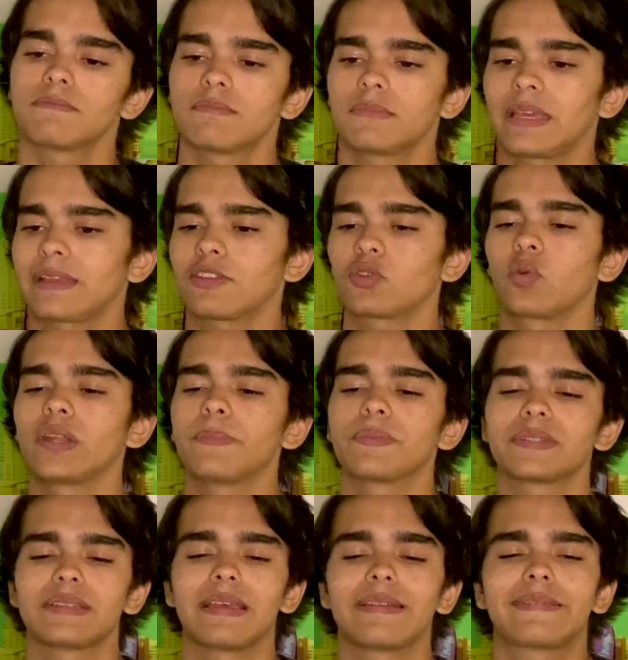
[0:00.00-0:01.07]
like
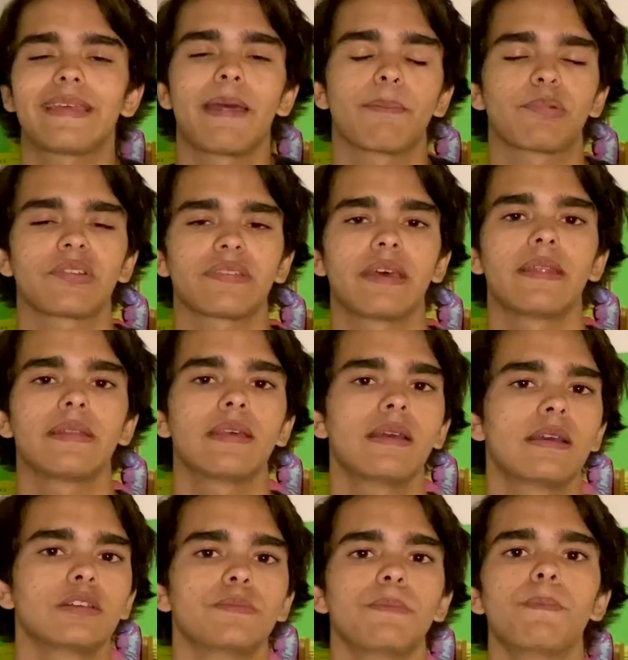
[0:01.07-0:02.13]
20%,
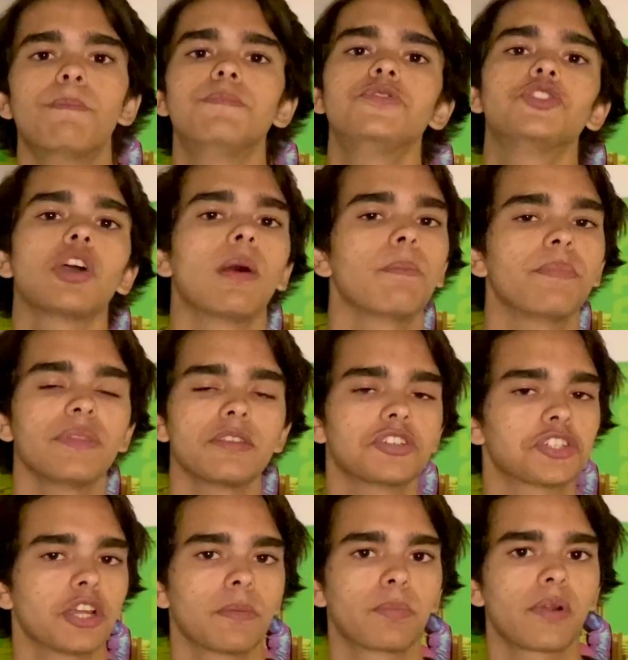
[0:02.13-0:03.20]
10% jump in the
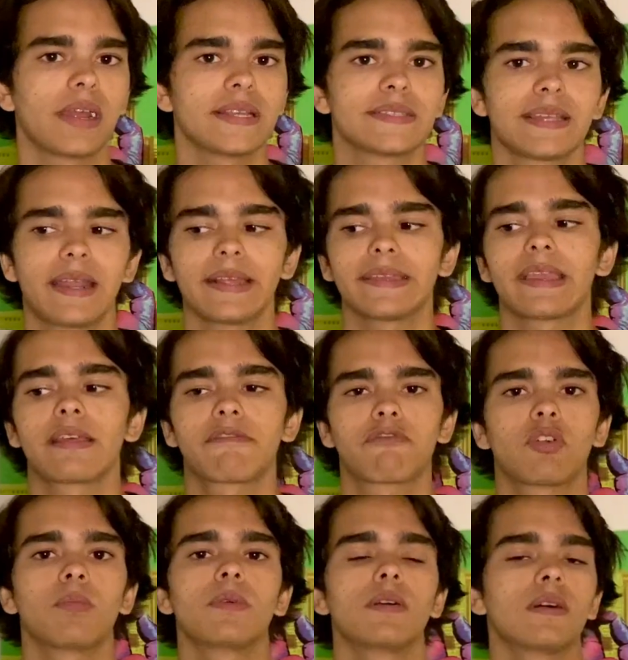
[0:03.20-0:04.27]
share price that I get
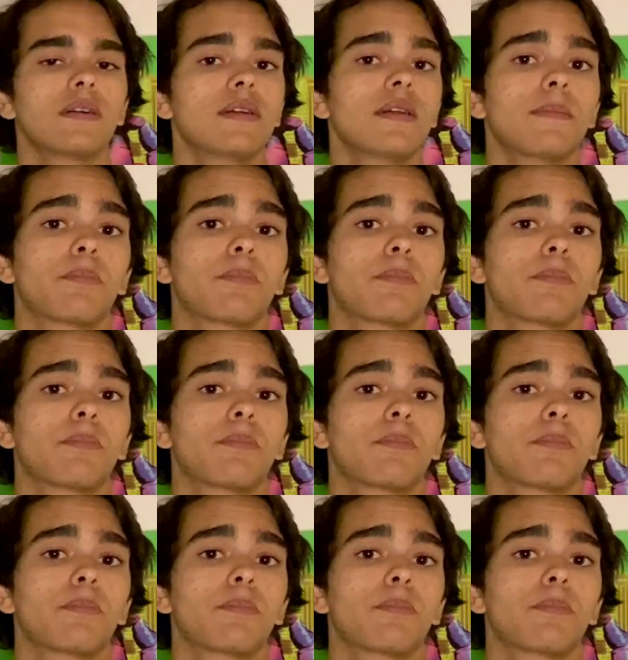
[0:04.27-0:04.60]
from a